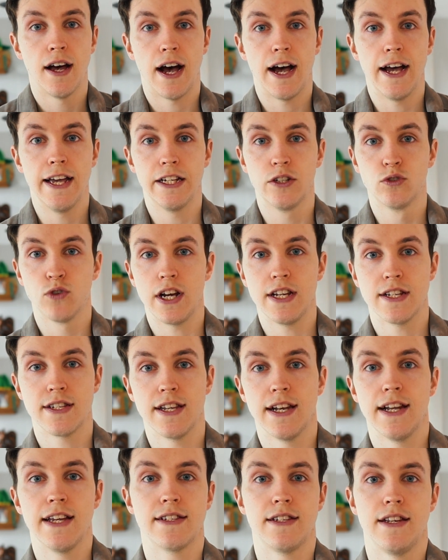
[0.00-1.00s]
a great
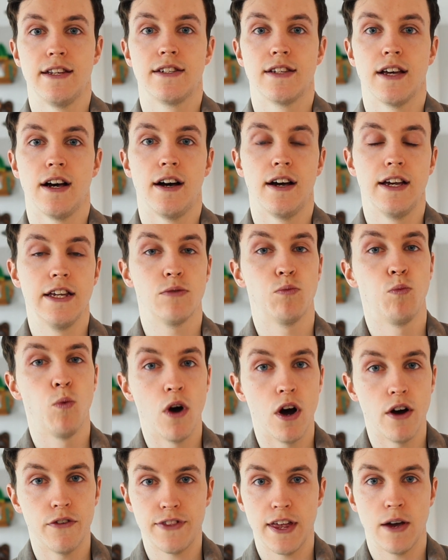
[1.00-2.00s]
solicitor is
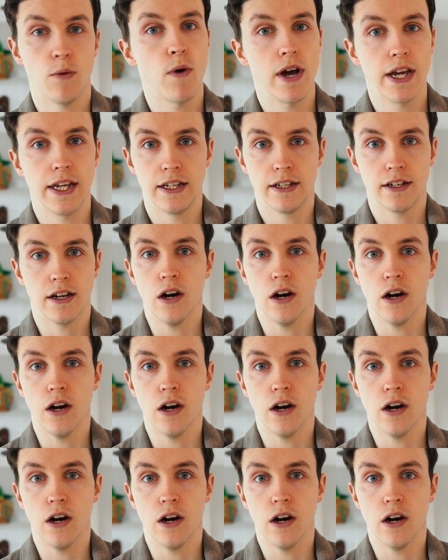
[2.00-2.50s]
worth their weight in